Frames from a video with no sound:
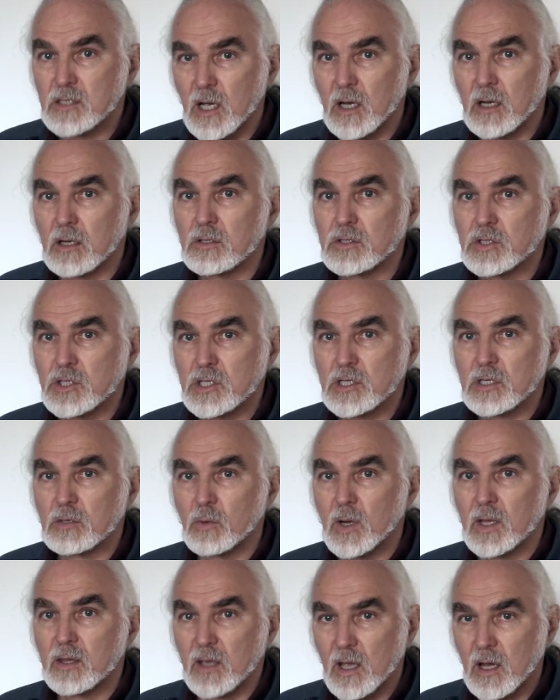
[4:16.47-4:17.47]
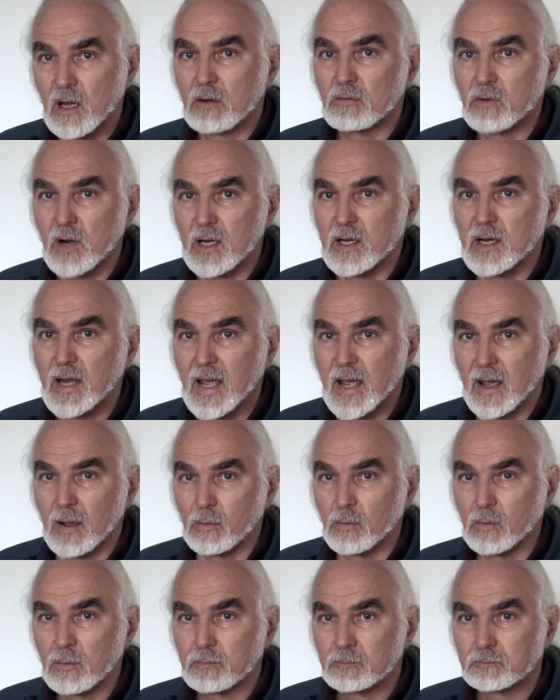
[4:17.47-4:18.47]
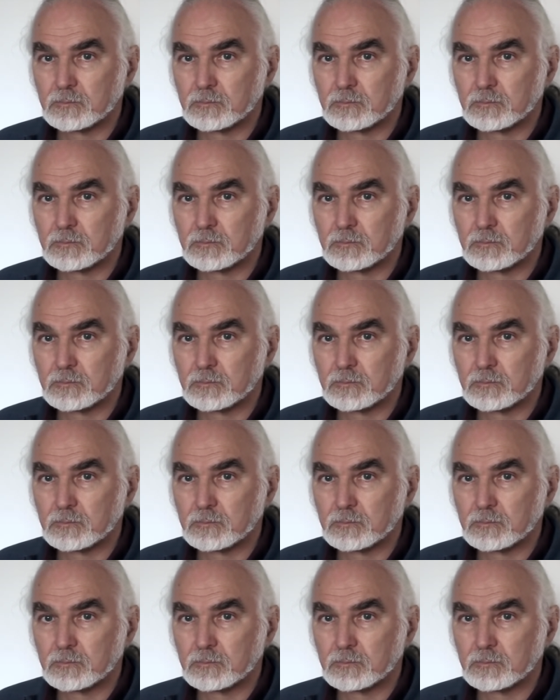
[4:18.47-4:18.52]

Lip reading: are just the way they are right now